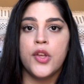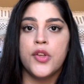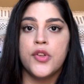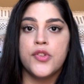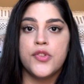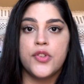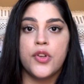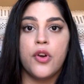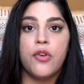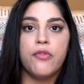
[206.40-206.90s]

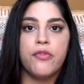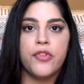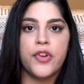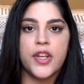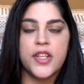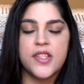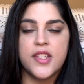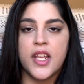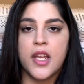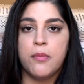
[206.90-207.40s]
So for
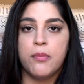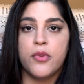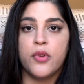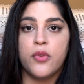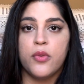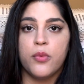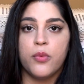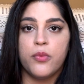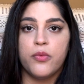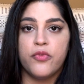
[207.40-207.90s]

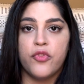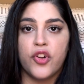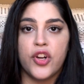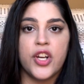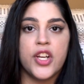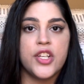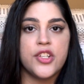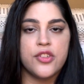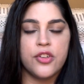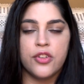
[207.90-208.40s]
example, for
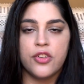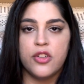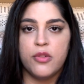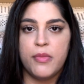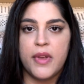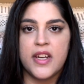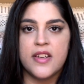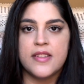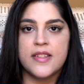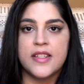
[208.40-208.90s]
internal
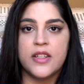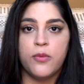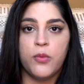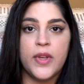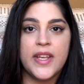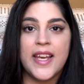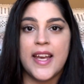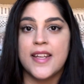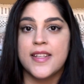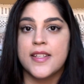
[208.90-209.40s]
medicine, we
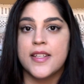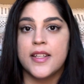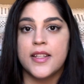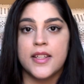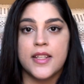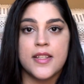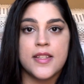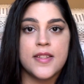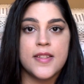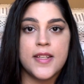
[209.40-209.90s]
had to
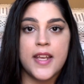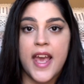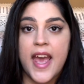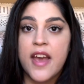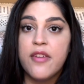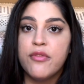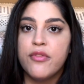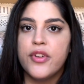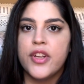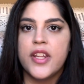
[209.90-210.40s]
list
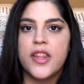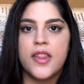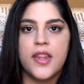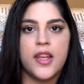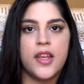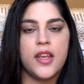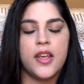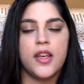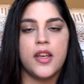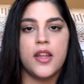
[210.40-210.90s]

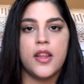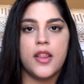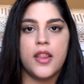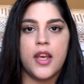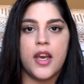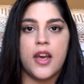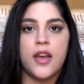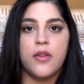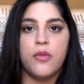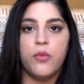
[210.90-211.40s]
everything
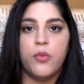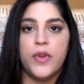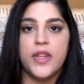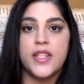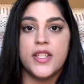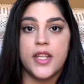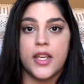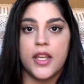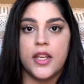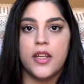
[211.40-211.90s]
that we
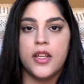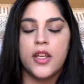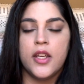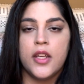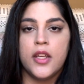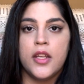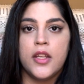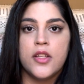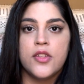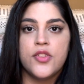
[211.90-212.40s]
did.
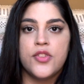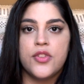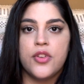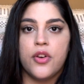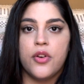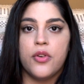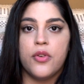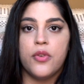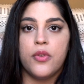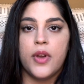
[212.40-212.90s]

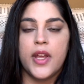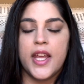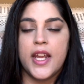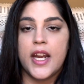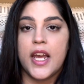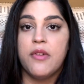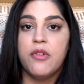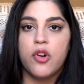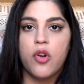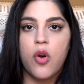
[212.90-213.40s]
So, and
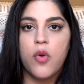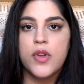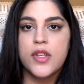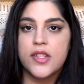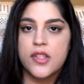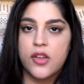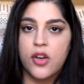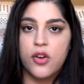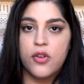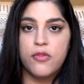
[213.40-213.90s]
I would always
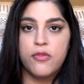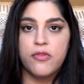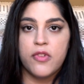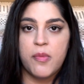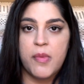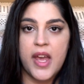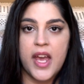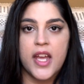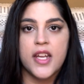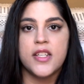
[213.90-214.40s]
go from
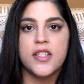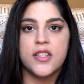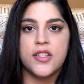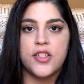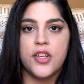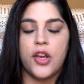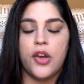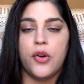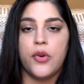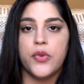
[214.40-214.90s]
head to
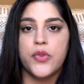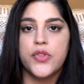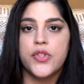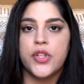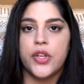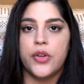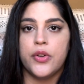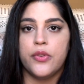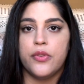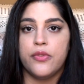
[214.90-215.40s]
toe.
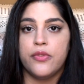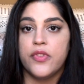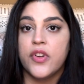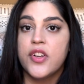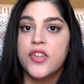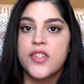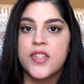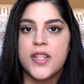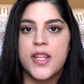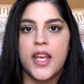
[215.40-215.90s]
So
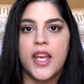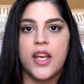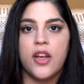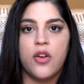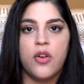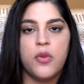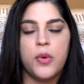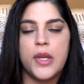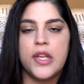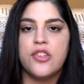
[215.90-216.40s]
first thing,
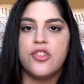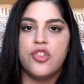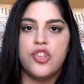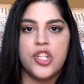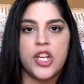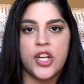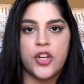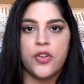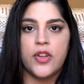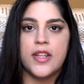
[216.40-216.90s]
always
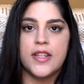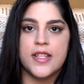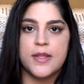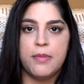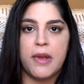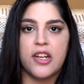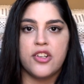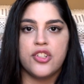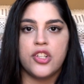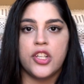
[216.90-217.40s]
general
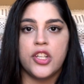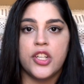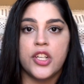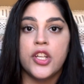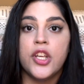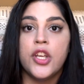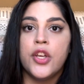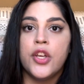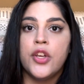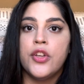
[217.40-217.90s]
inspection.
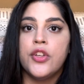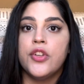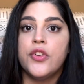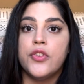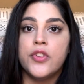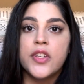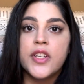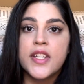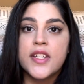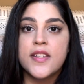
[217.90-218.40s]
You
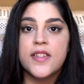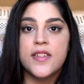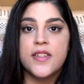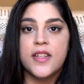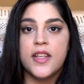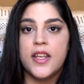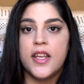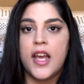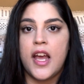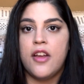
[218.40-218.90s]
look and
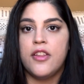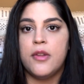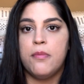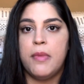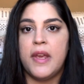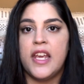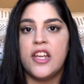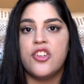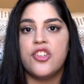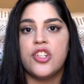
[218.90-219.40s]
see how the
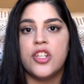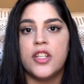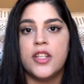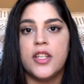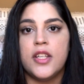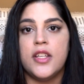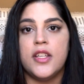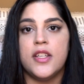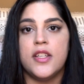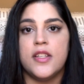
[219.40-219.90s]
patient
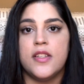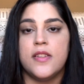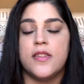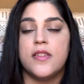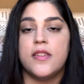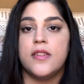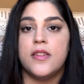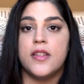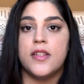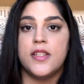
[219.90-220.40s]

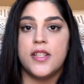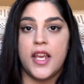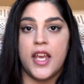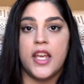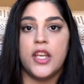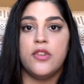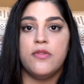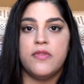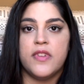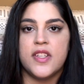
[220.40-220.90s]
is the day
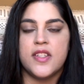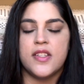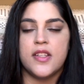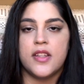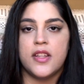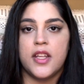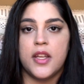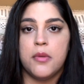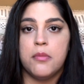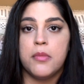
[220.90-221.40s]
you visit
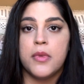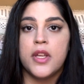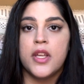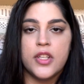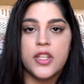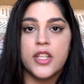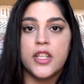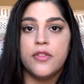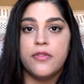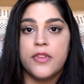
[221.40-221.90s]
them.
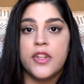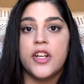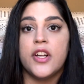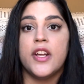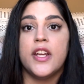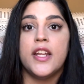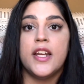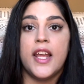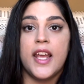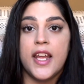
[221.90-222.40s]
If they're
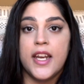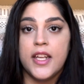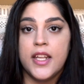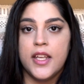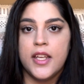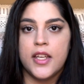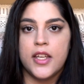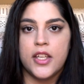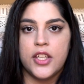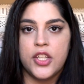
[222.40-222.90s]
in any
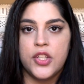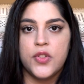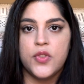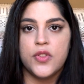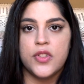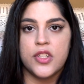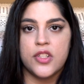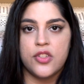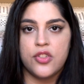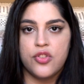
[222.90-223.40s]
acute
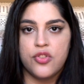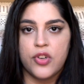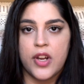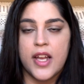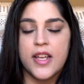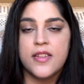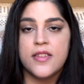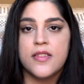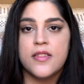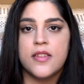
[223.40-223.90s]

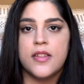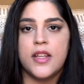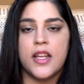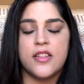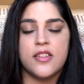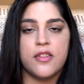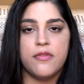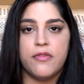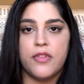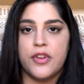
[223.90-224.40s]
distress,
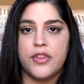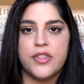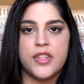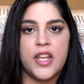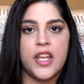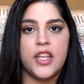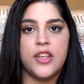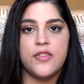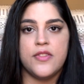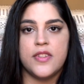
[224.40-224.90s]
that's the first
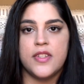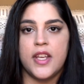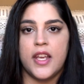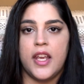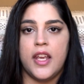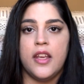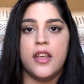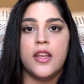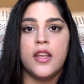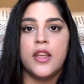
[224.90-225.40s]
thing you
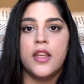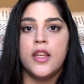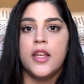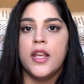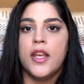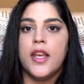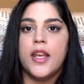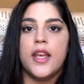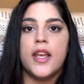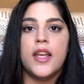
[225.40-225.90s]
say.
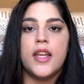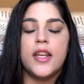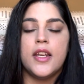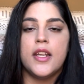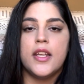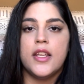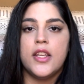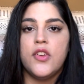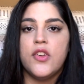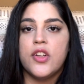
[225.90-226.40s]

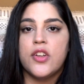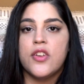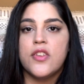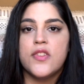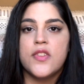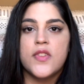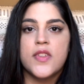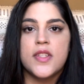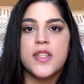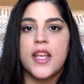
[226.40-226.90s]
And you can
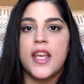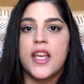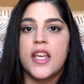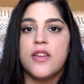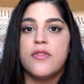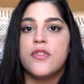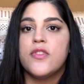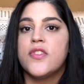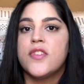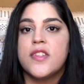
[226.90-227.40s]
also say
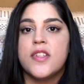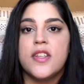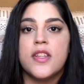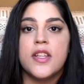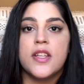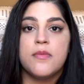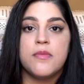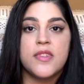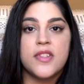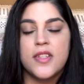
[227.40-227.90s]
if you see
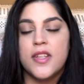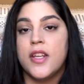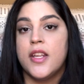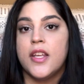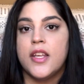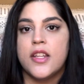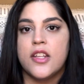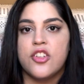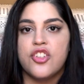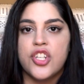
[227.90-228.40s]
them sitting
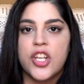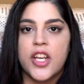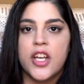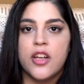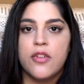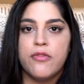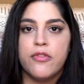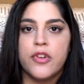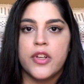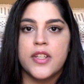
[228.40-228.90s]
in a
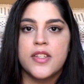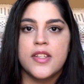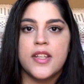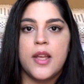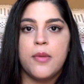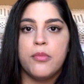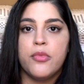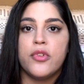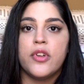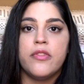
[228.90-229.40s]
chair, for
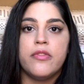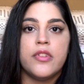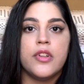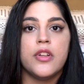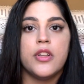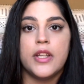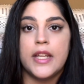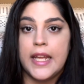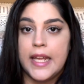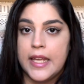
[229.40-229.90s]
example, or if they're
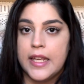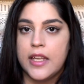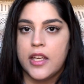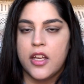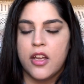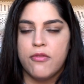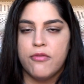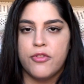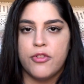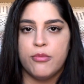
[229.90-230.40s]
laying
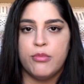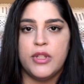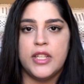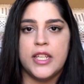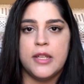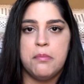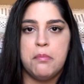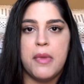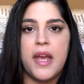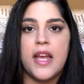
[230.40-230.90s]
comfortably
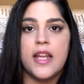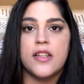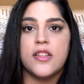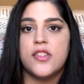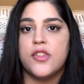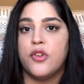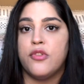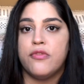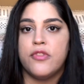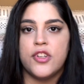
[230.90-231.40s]
in bed.
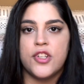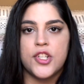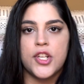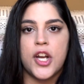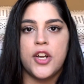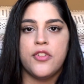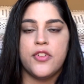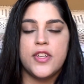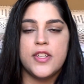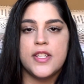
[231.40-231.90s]
So for
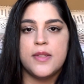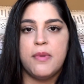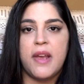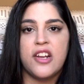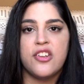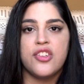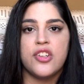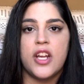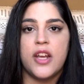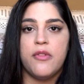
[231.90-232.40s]
general
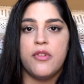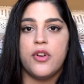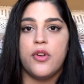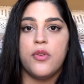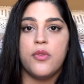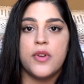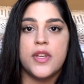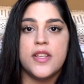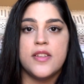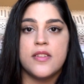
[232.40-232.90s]
inspection, I would
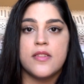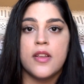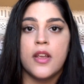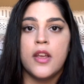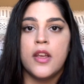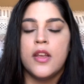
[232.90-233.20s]
always